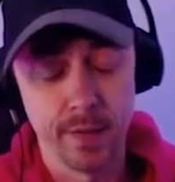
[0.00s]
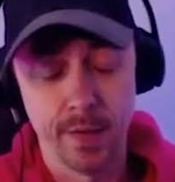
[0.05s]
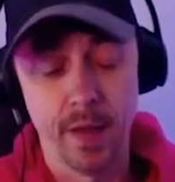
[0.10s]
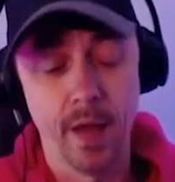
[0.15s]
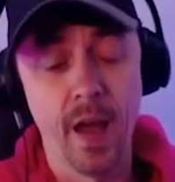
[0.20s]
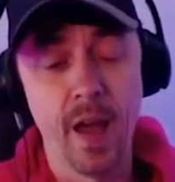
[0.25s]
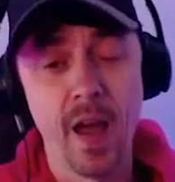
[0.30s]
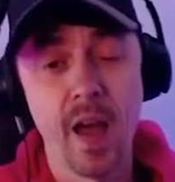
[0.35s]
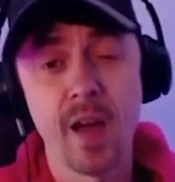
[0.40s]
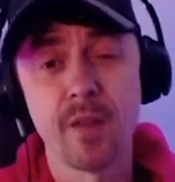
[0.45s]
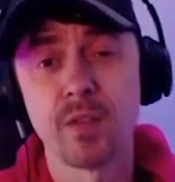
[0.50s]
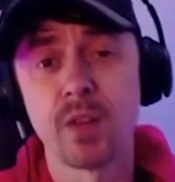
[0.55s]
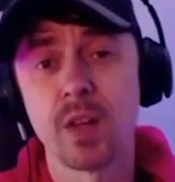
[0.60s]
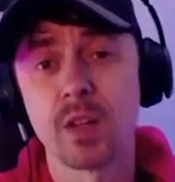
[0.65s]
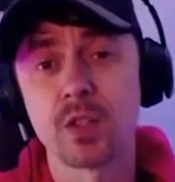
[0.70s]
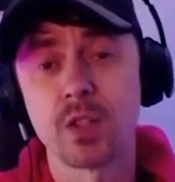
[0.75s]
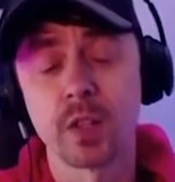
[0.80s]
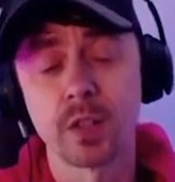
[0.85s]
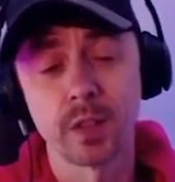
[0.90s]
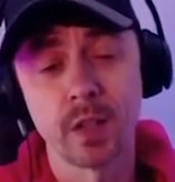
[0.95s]
I have not
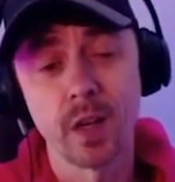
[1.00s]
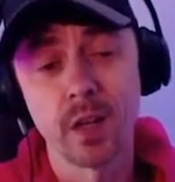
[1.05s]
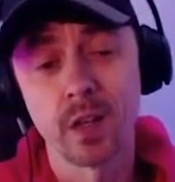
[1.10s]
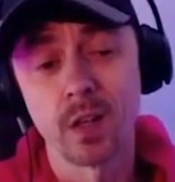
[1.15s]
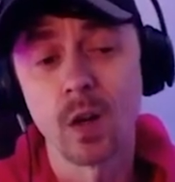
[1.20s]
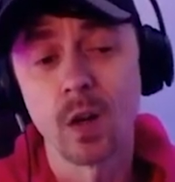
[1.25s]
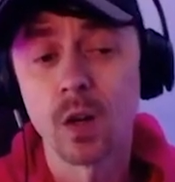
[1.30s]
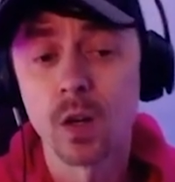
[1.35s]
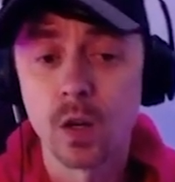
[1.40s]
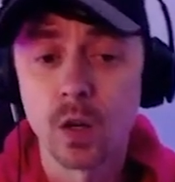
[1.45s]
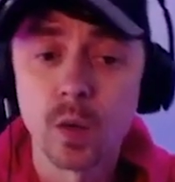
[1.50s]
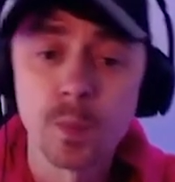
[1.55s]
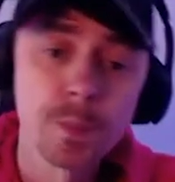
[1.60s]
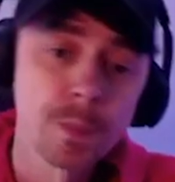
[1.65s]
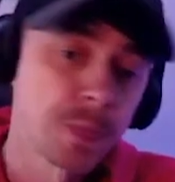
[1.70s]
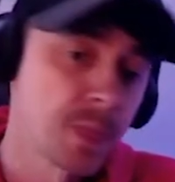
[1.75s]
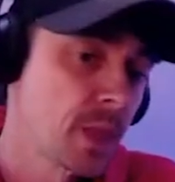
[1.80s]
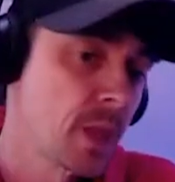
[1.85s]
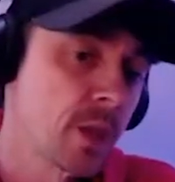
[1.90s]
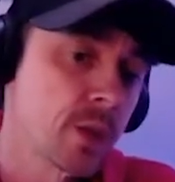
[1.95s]
checked out at all.
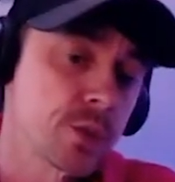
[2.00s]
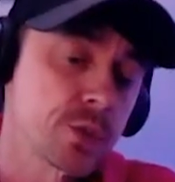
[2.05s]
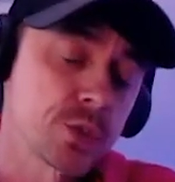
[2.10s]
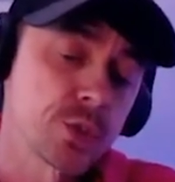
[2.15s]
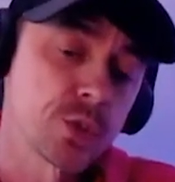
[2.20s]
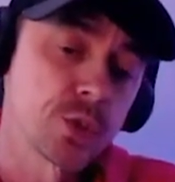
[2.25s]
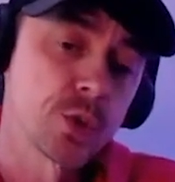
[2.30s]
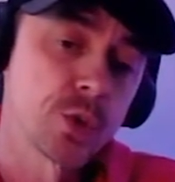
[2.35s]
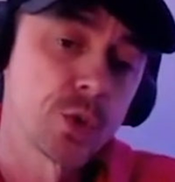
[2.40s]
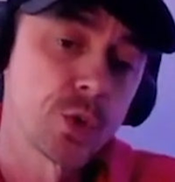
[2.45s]
So,